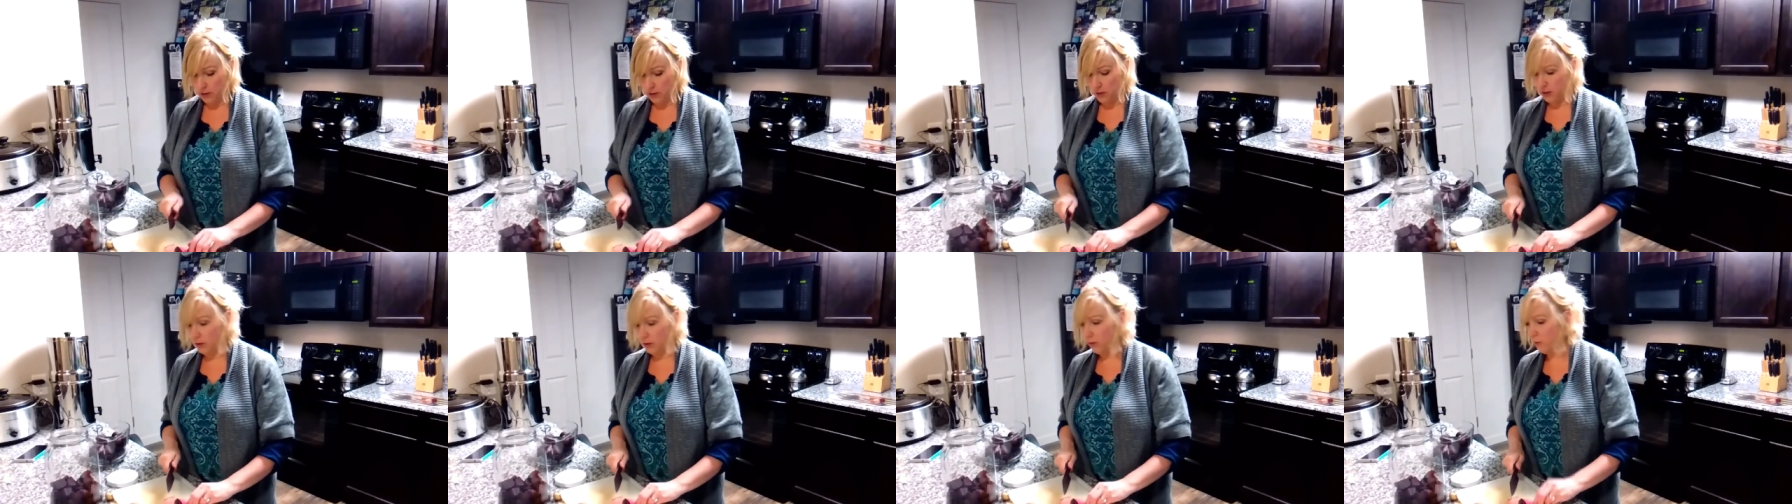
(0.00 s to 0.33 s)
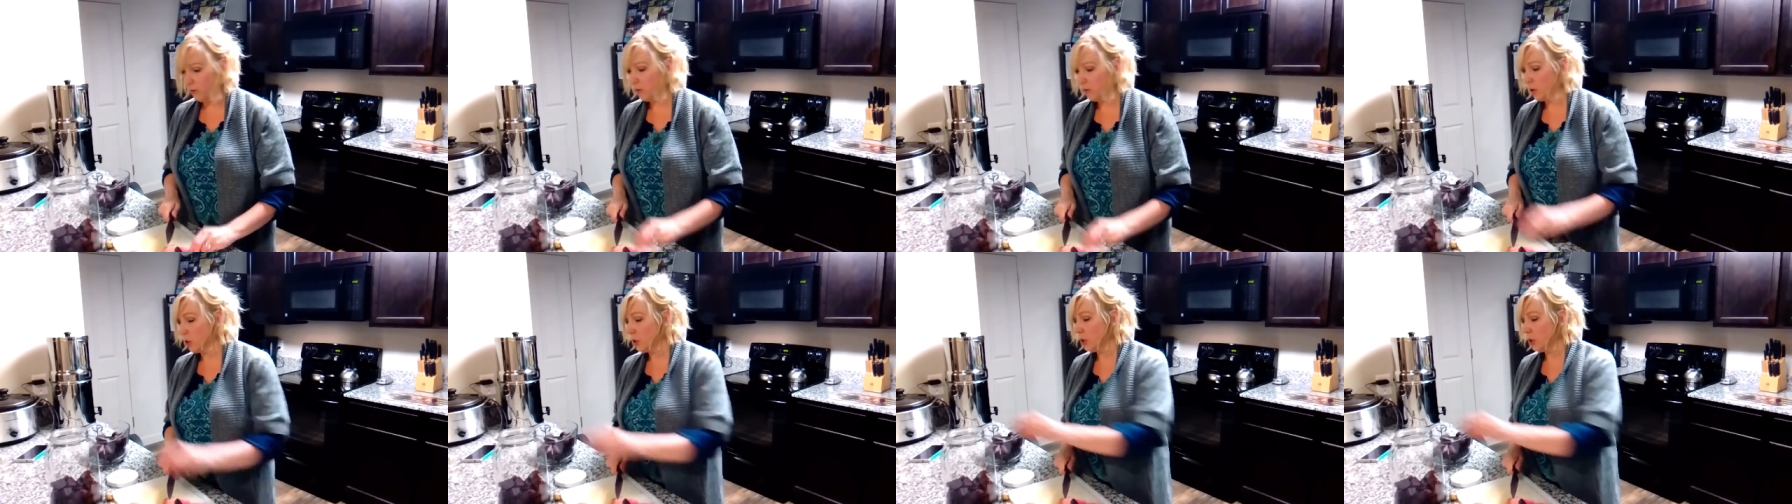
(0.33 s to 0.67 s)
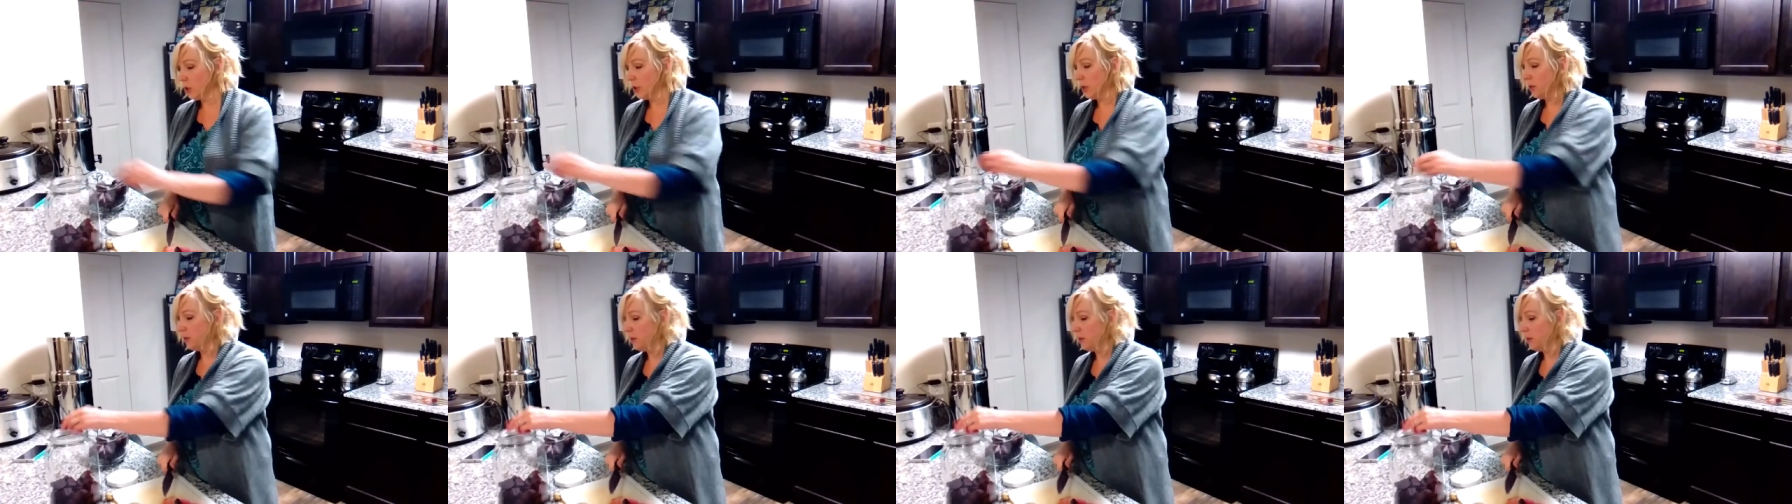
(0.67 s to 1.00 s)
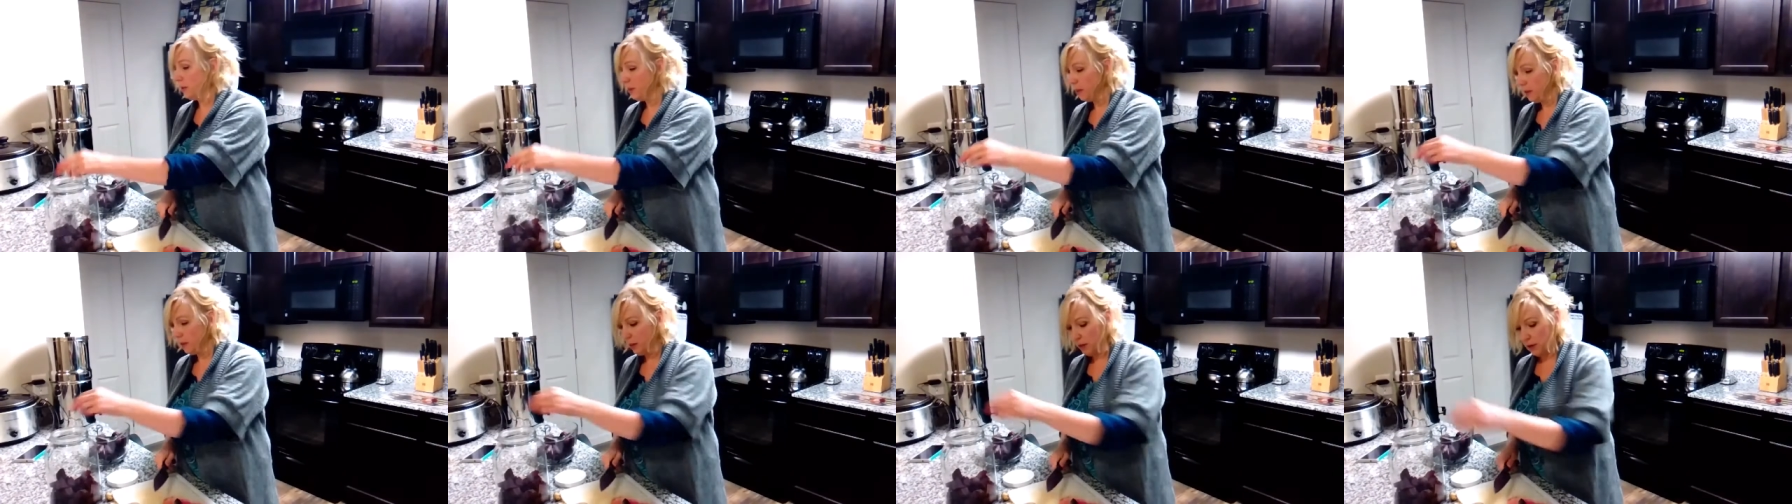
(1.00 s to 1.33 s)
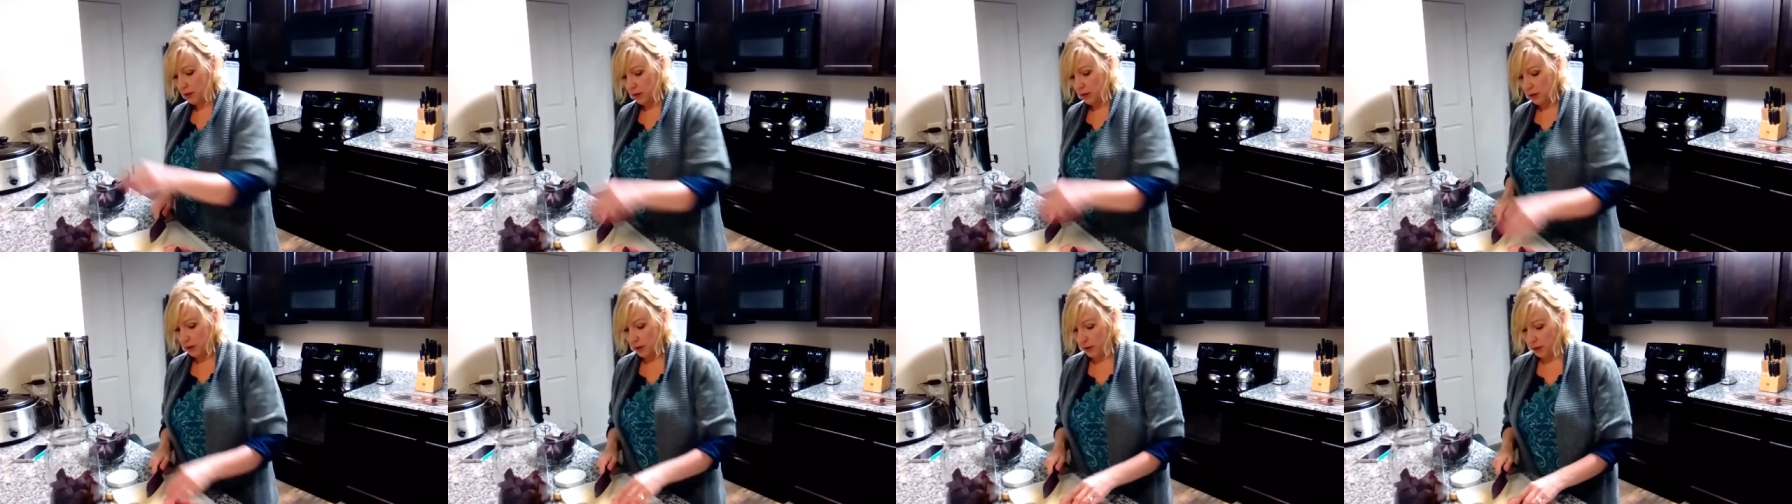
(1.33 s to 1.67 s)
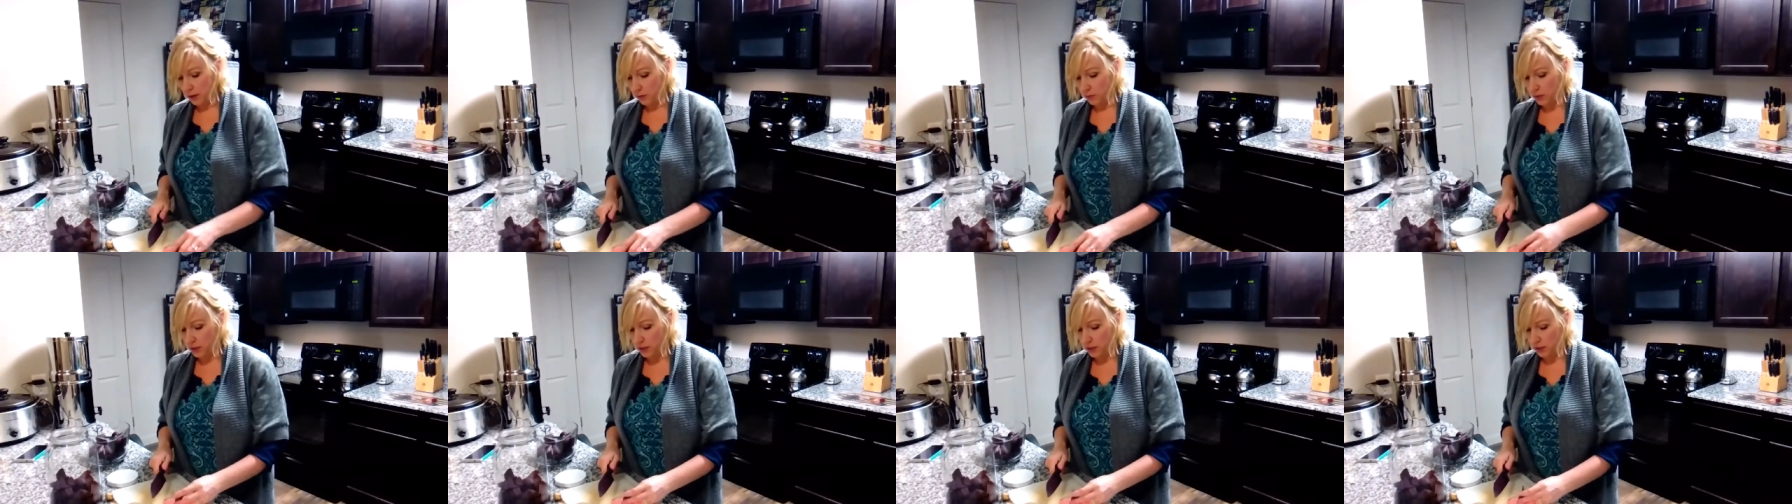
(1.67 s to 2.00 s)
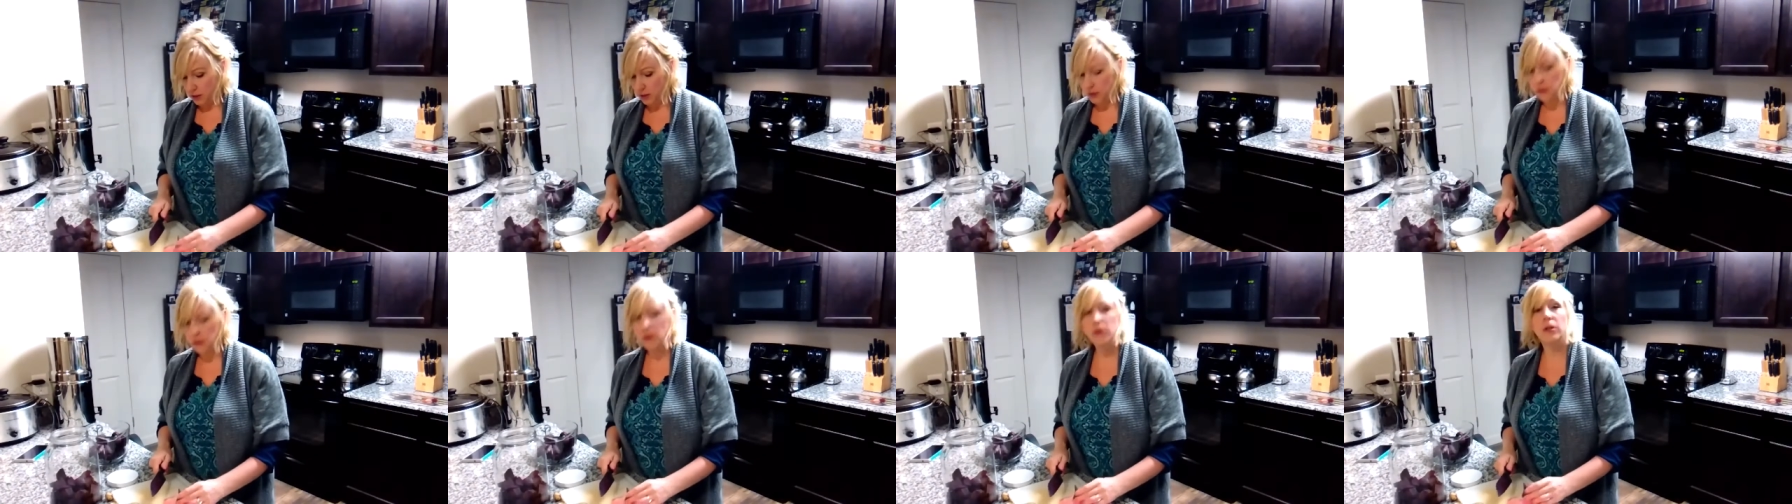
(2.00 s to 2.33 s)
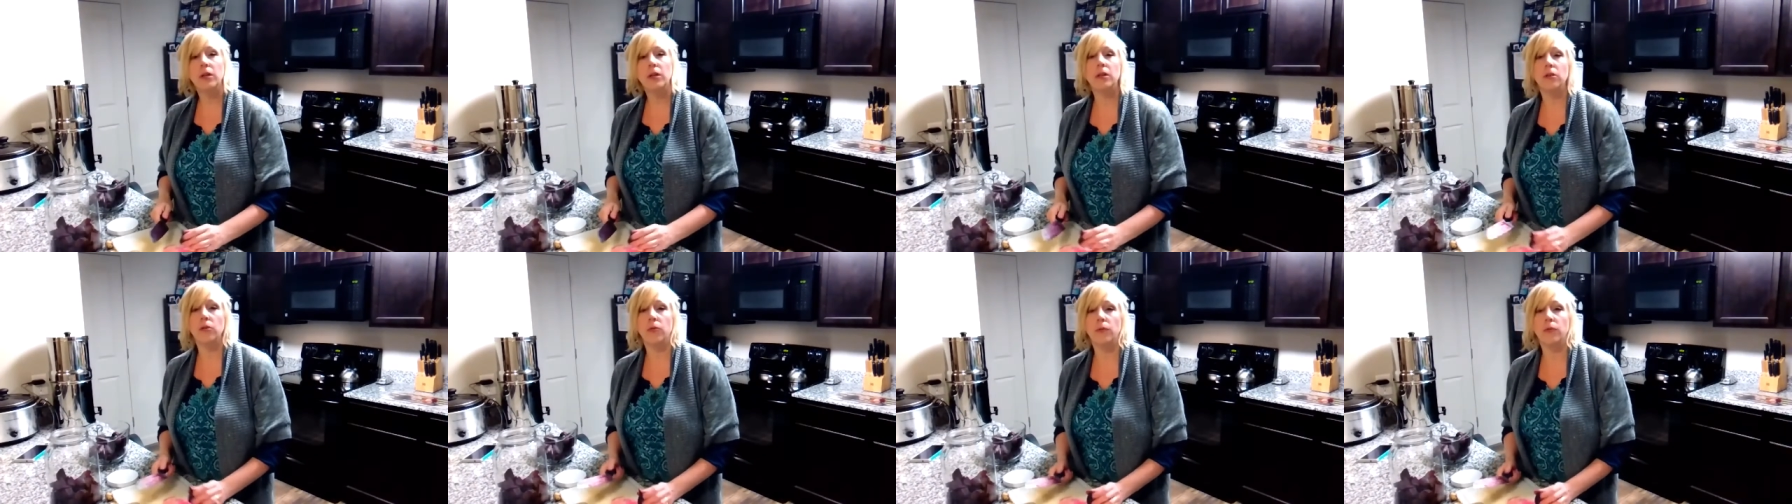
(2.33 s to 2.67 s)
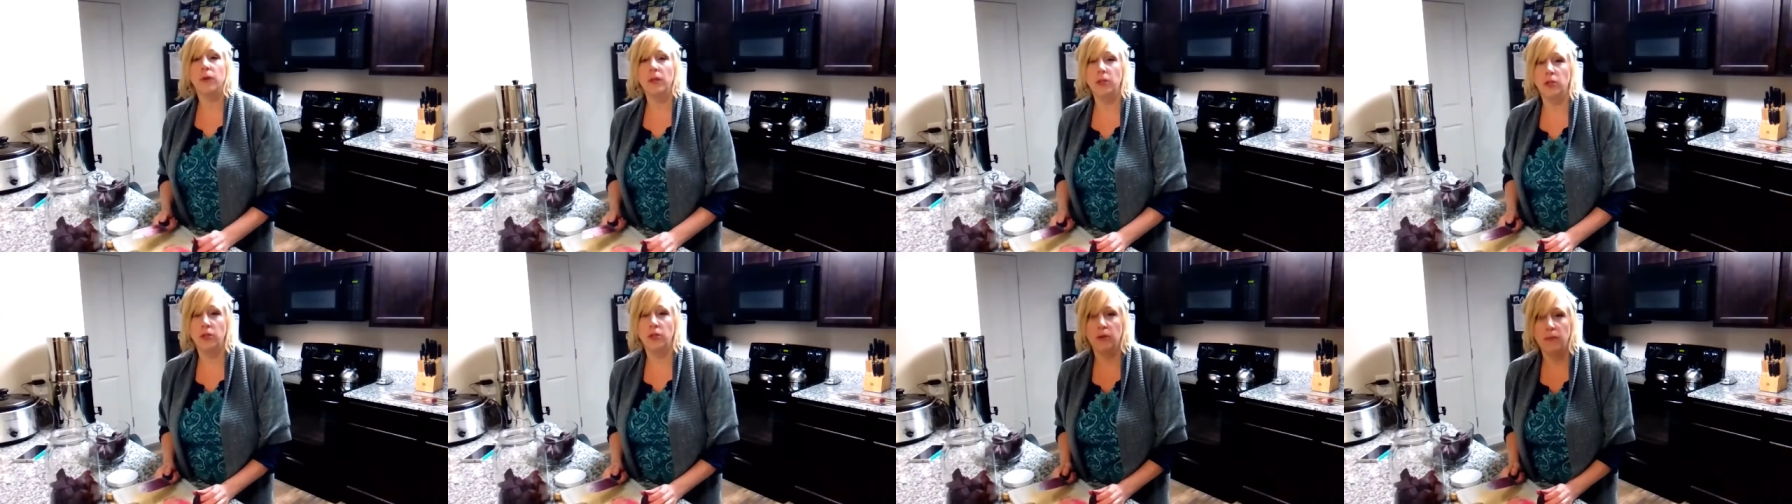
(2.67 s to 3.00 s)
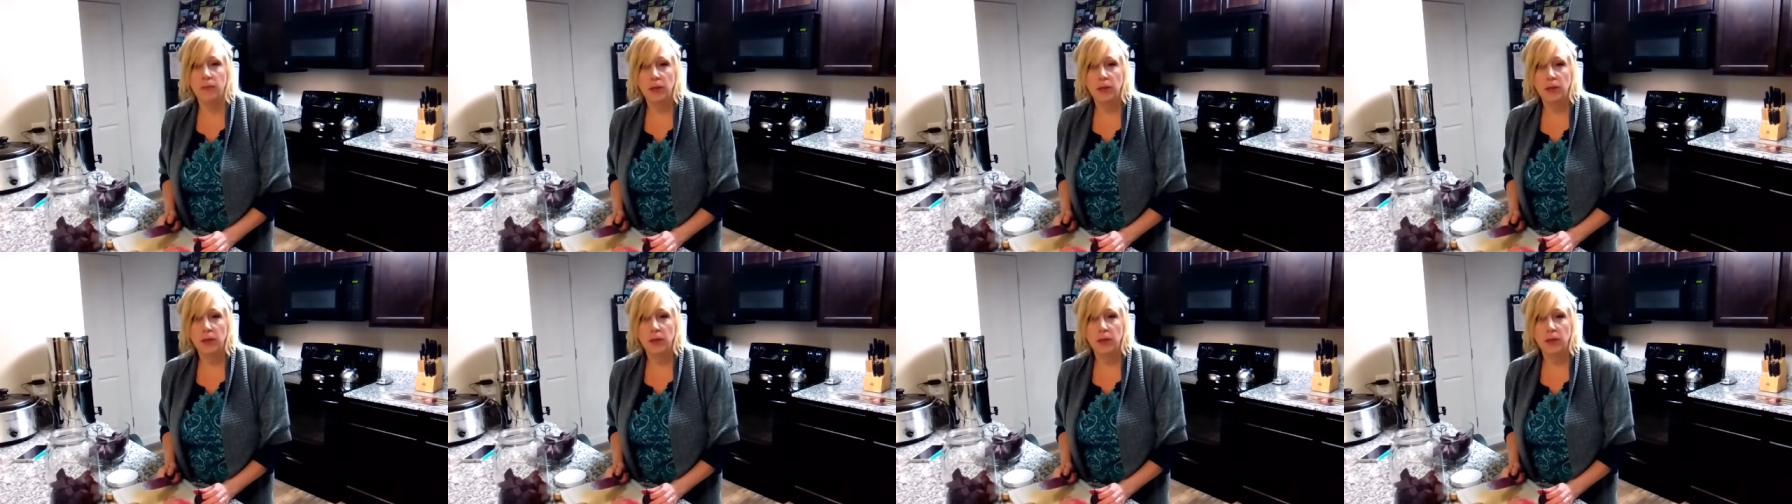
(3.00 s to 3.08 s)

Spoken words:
differ, I would say look at the Russian